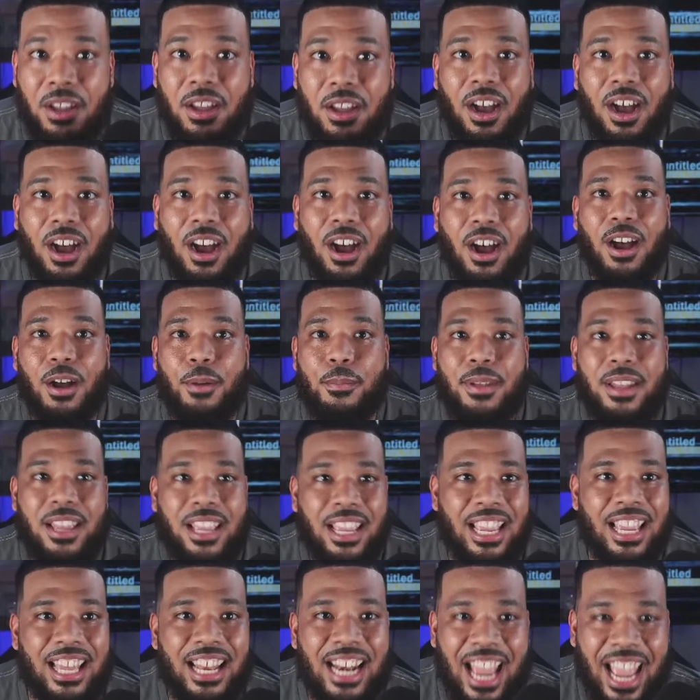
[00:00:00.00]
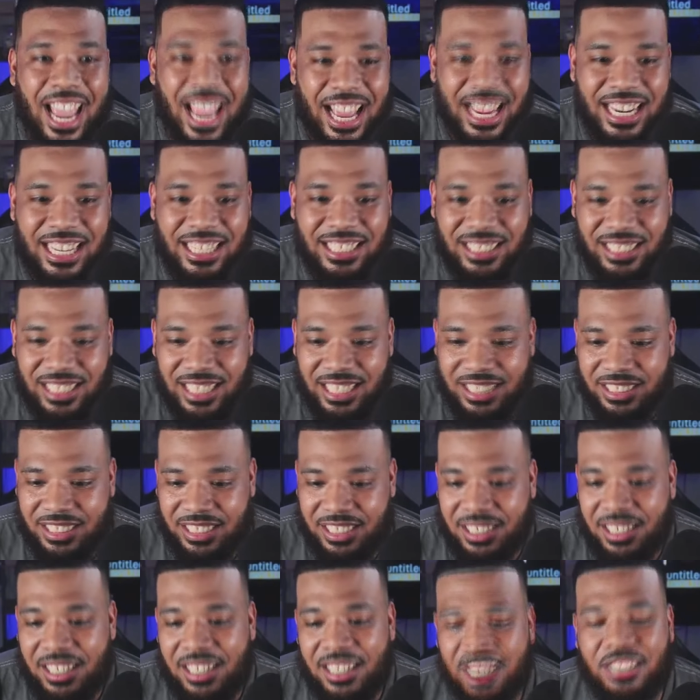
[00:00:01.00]
in any
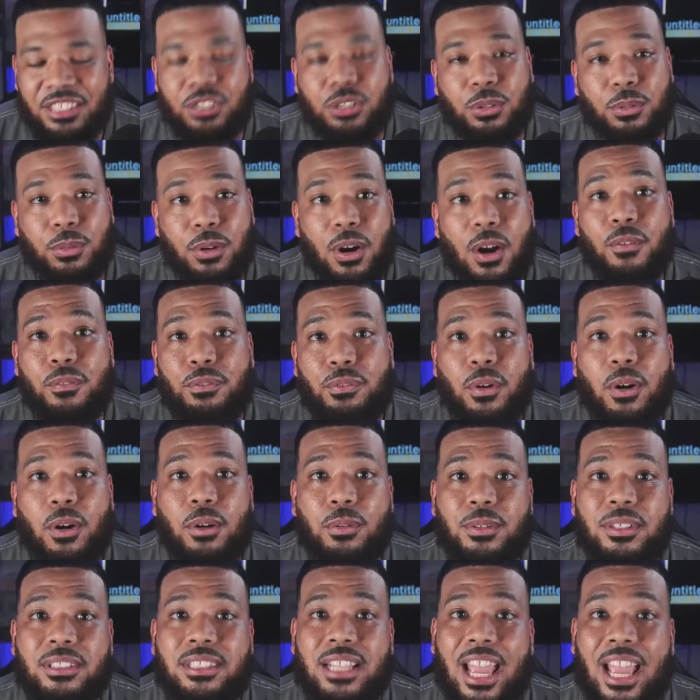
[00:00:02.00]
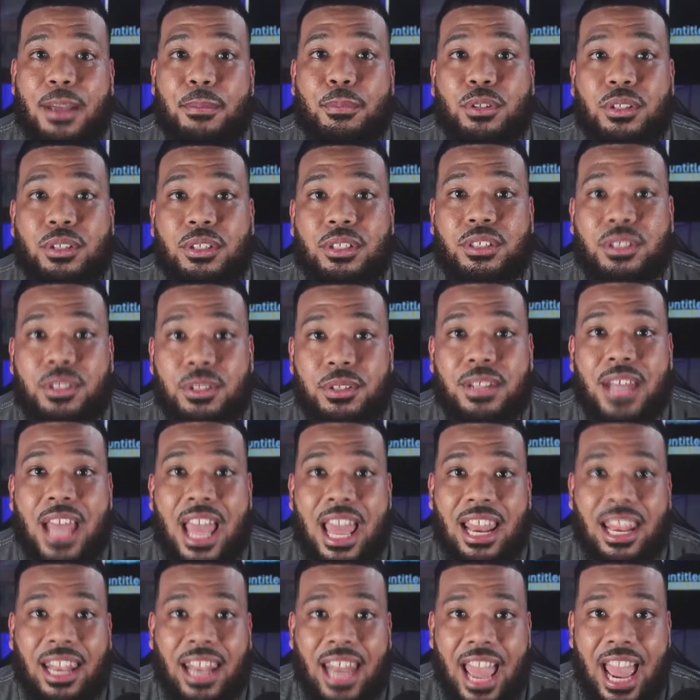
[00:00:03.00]
season. Jerome Ford was able to do
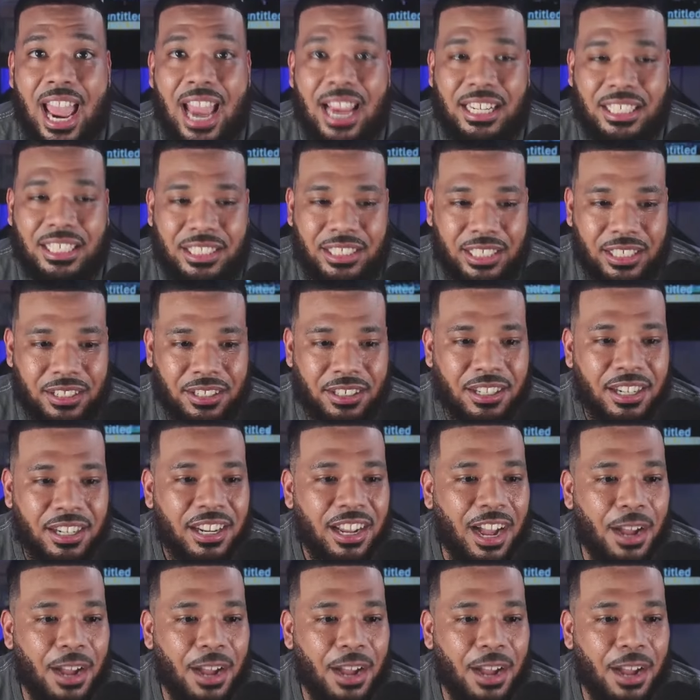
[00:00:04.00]
that last year.